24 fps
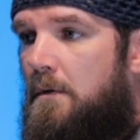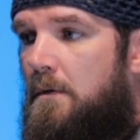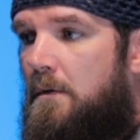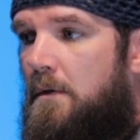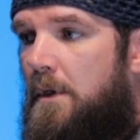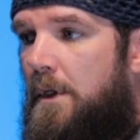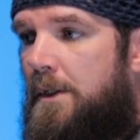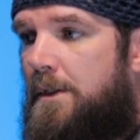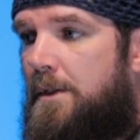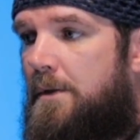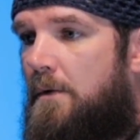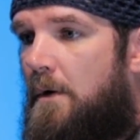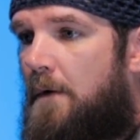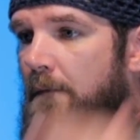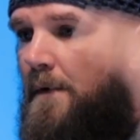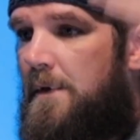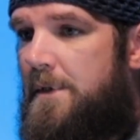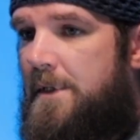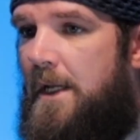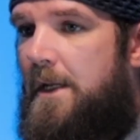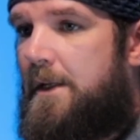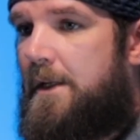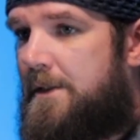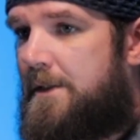it's whoever
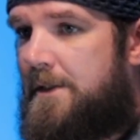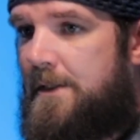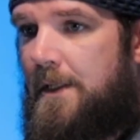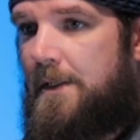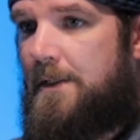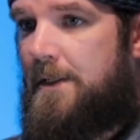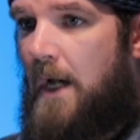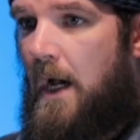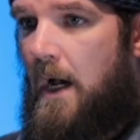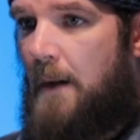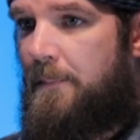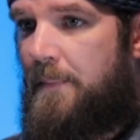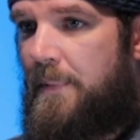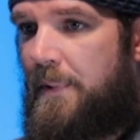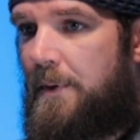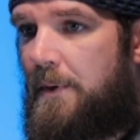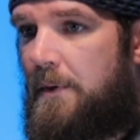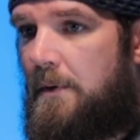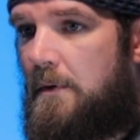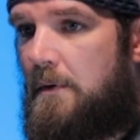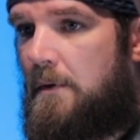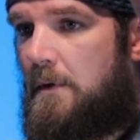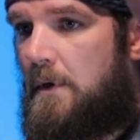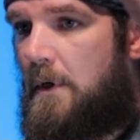takes the top
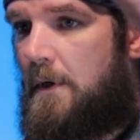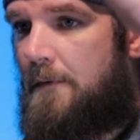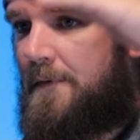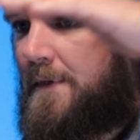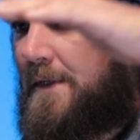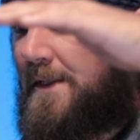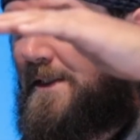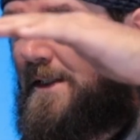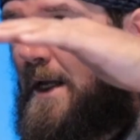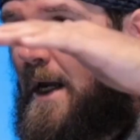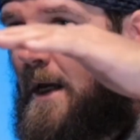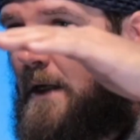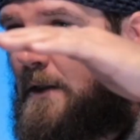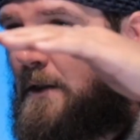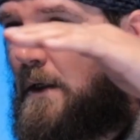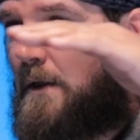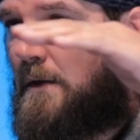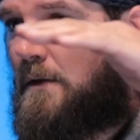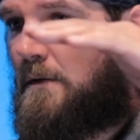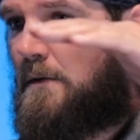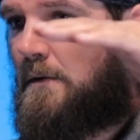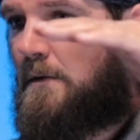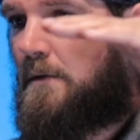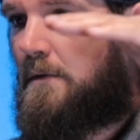of the stack.
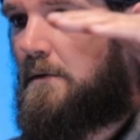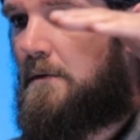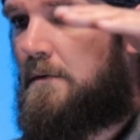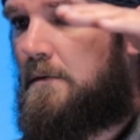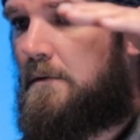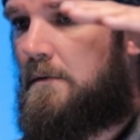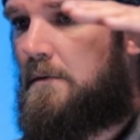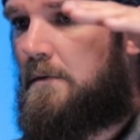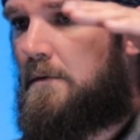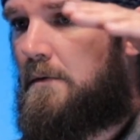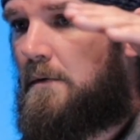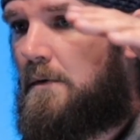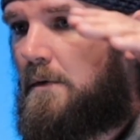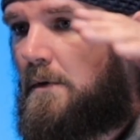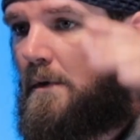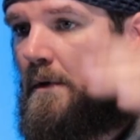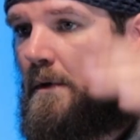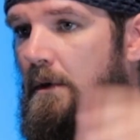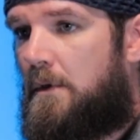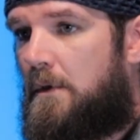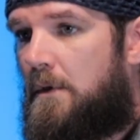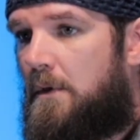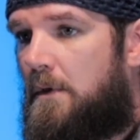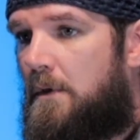Yeah.
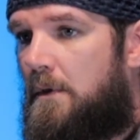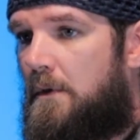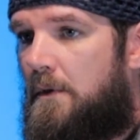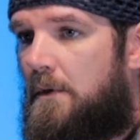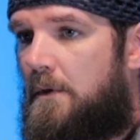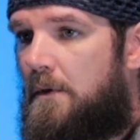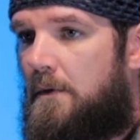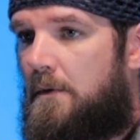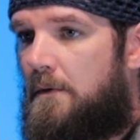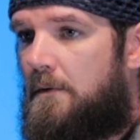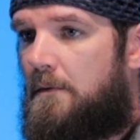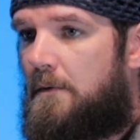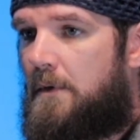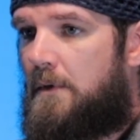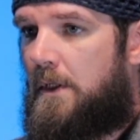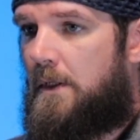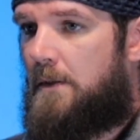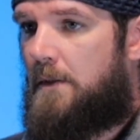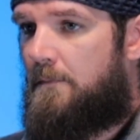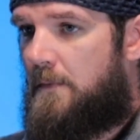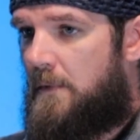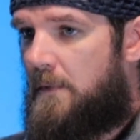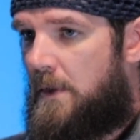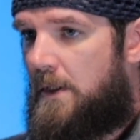
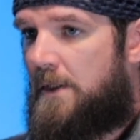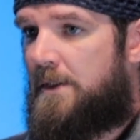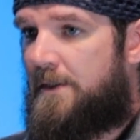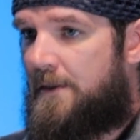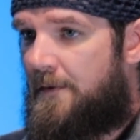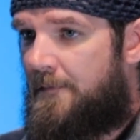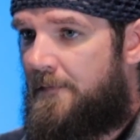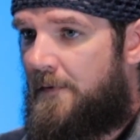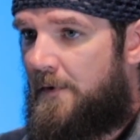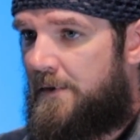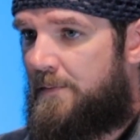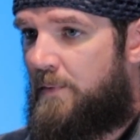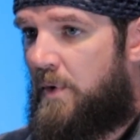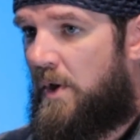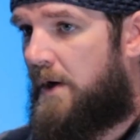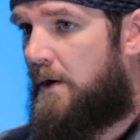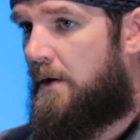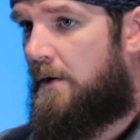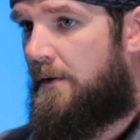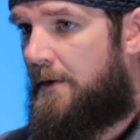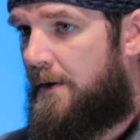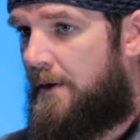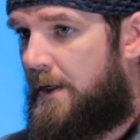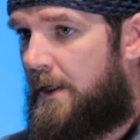As the first
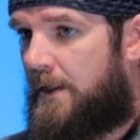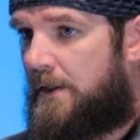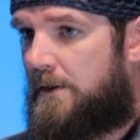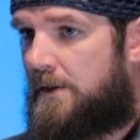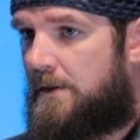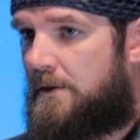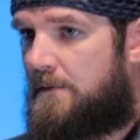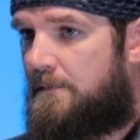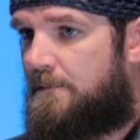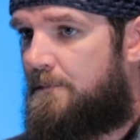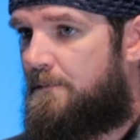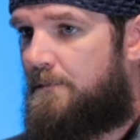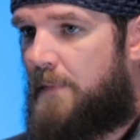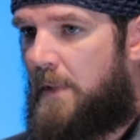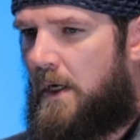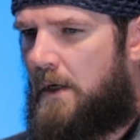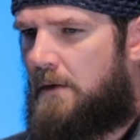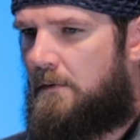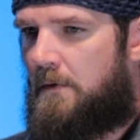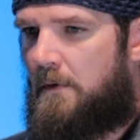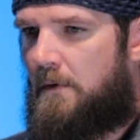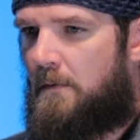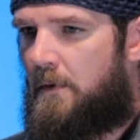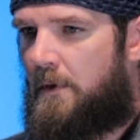player, the next
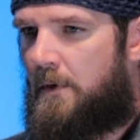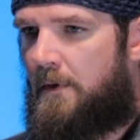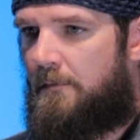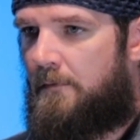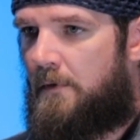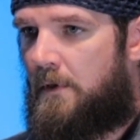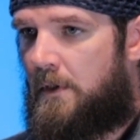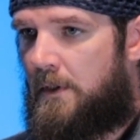round or whatever it